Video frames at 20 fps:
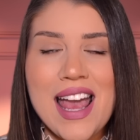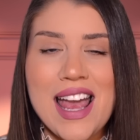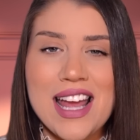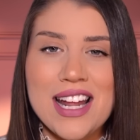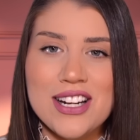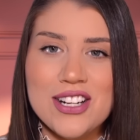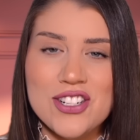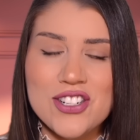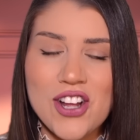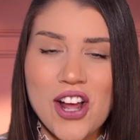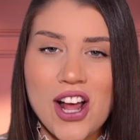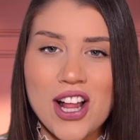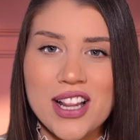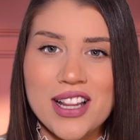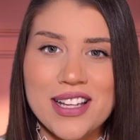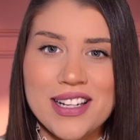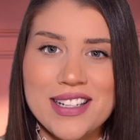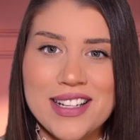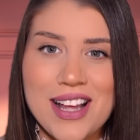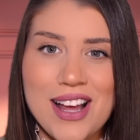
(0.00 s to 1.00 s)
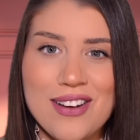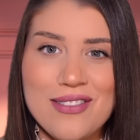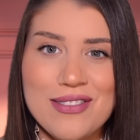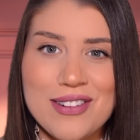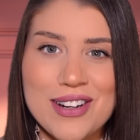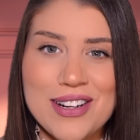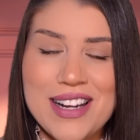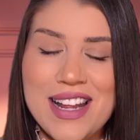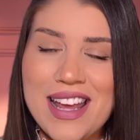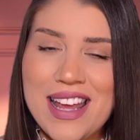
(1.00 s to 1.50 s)
and
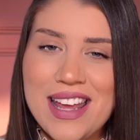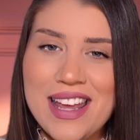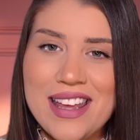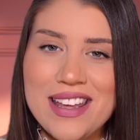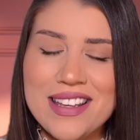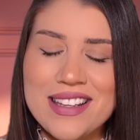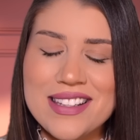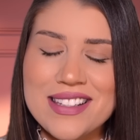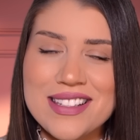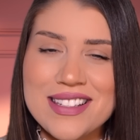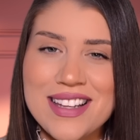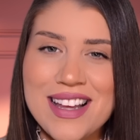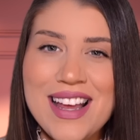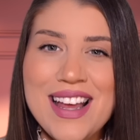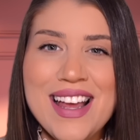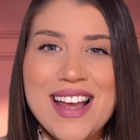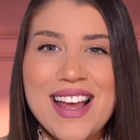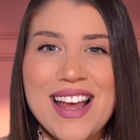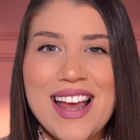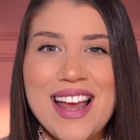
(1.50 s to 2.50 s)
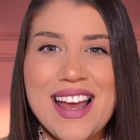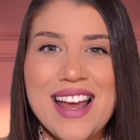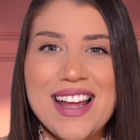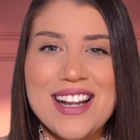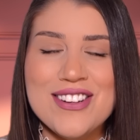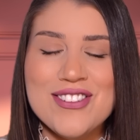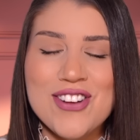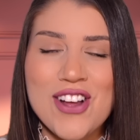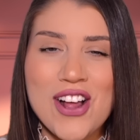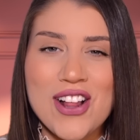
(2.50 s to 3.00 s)
chocolate-covered eggs and
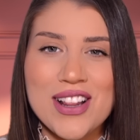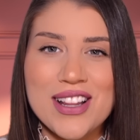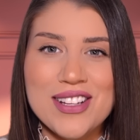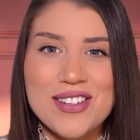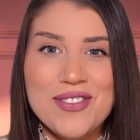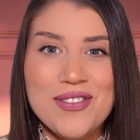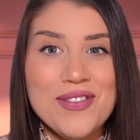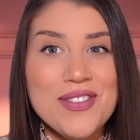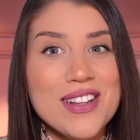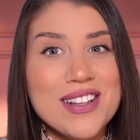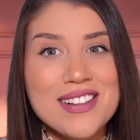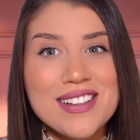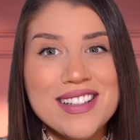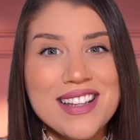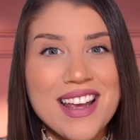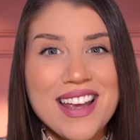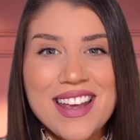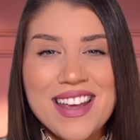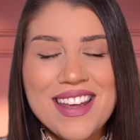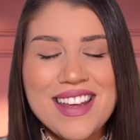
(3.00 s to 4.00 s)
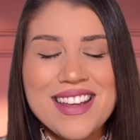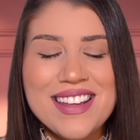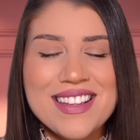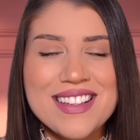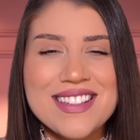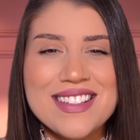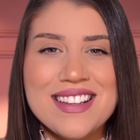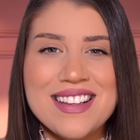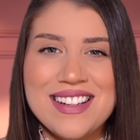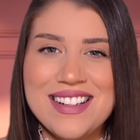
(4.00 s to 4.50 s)
chocolate-filled
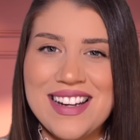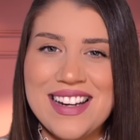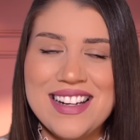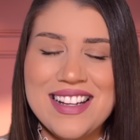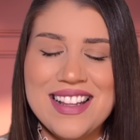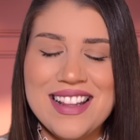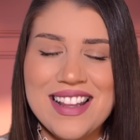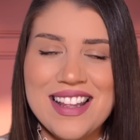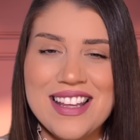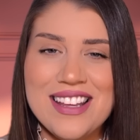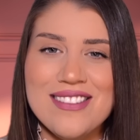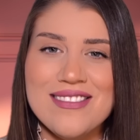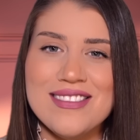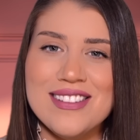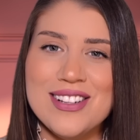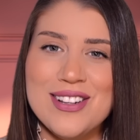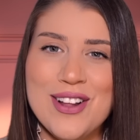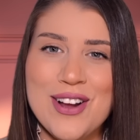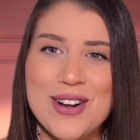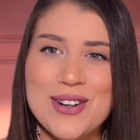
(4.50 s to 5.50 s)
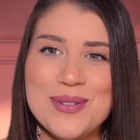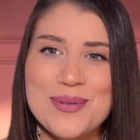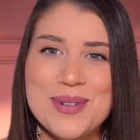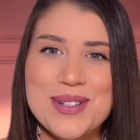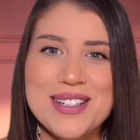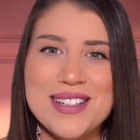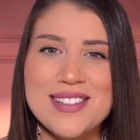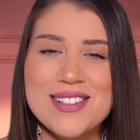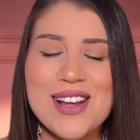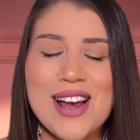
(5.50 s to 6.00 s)
eggs and anything your little heart would
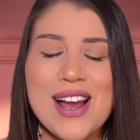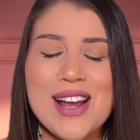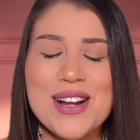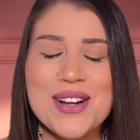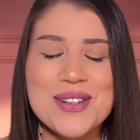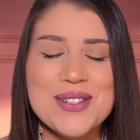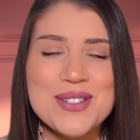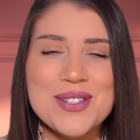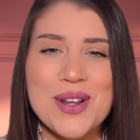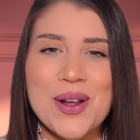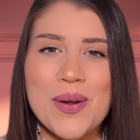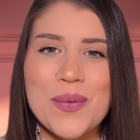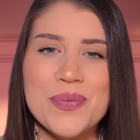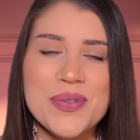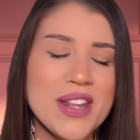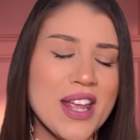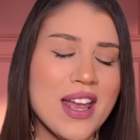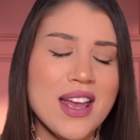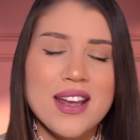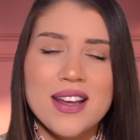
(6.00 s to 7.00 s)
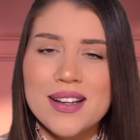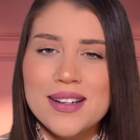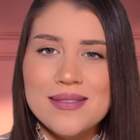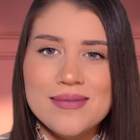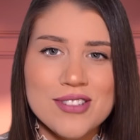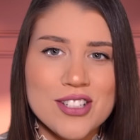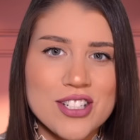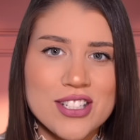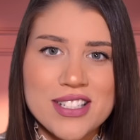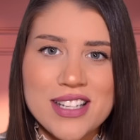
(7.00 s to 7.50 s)
desire, so
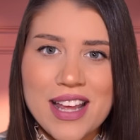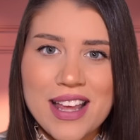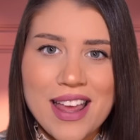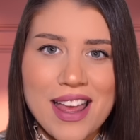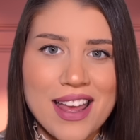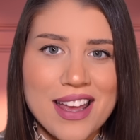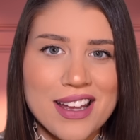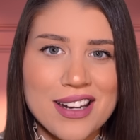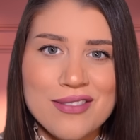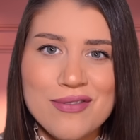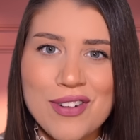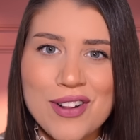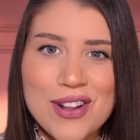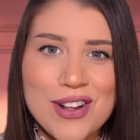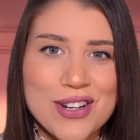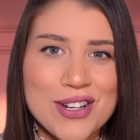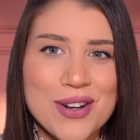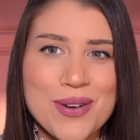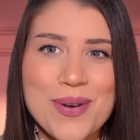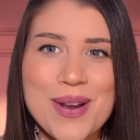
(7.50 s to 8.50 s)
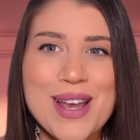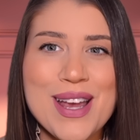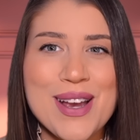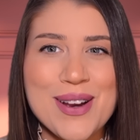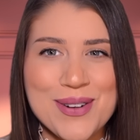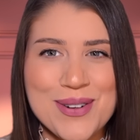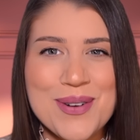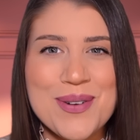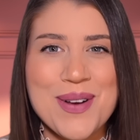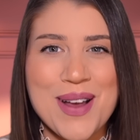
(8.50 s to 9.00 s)
just take a handful on your way
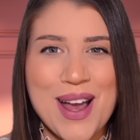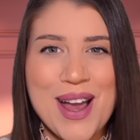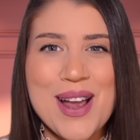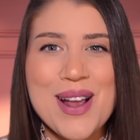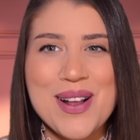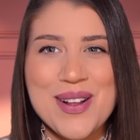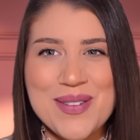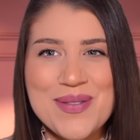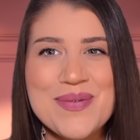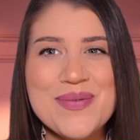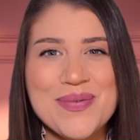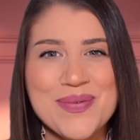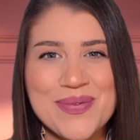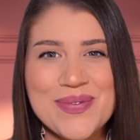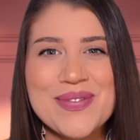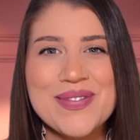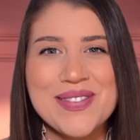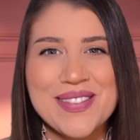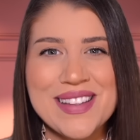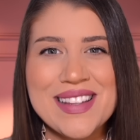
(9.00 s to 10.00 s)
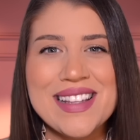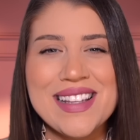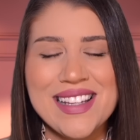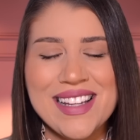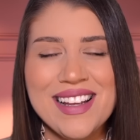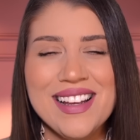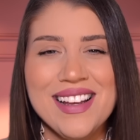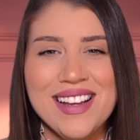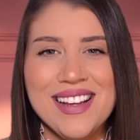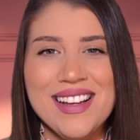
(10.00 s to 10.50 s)
out, okay?
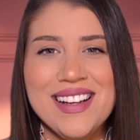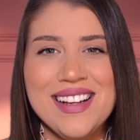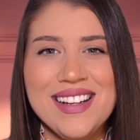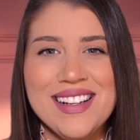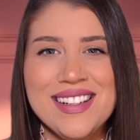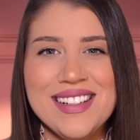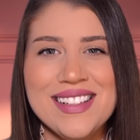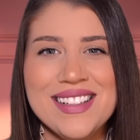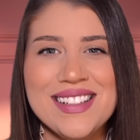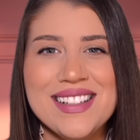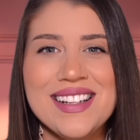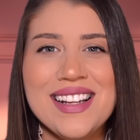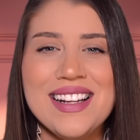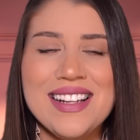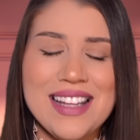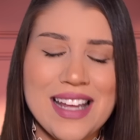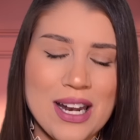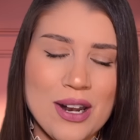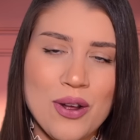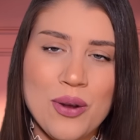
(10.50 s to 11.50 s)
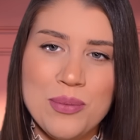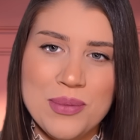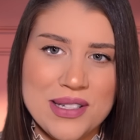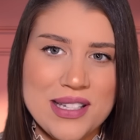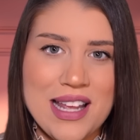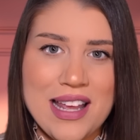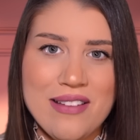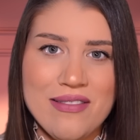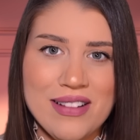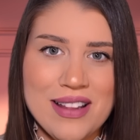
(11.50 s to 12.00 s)
And get home
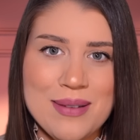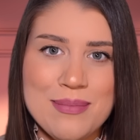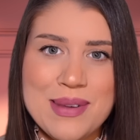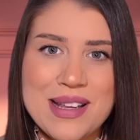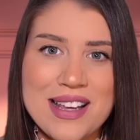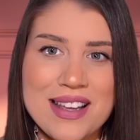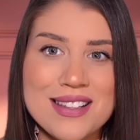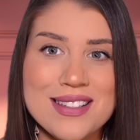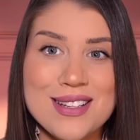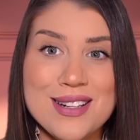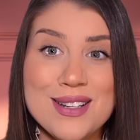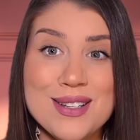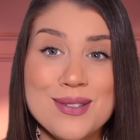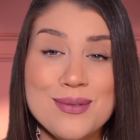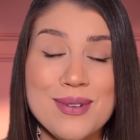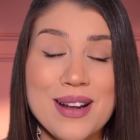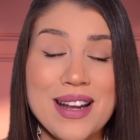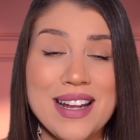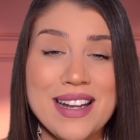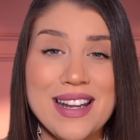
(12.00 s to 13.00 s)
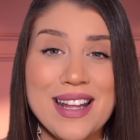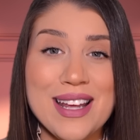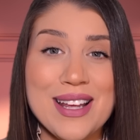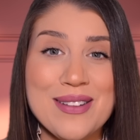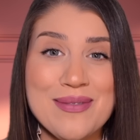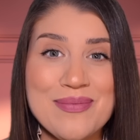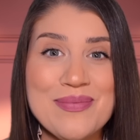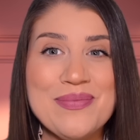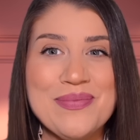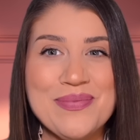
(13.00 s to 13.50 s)
safely because it is raining.
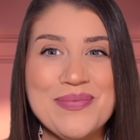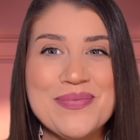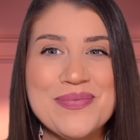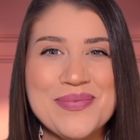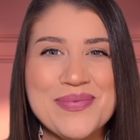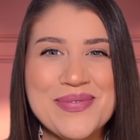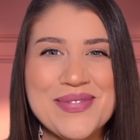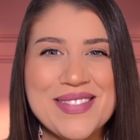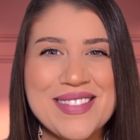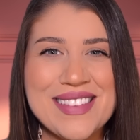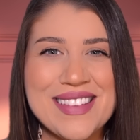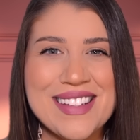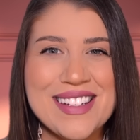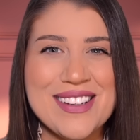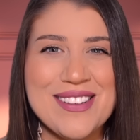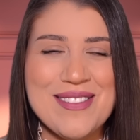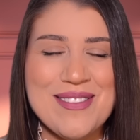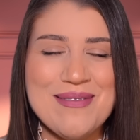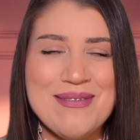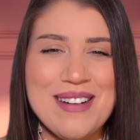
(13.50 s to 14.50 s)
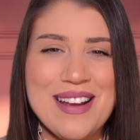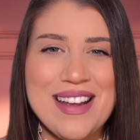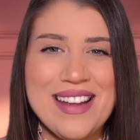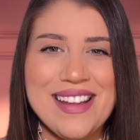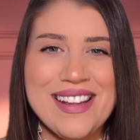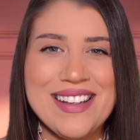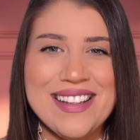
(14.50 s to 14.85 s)
All right.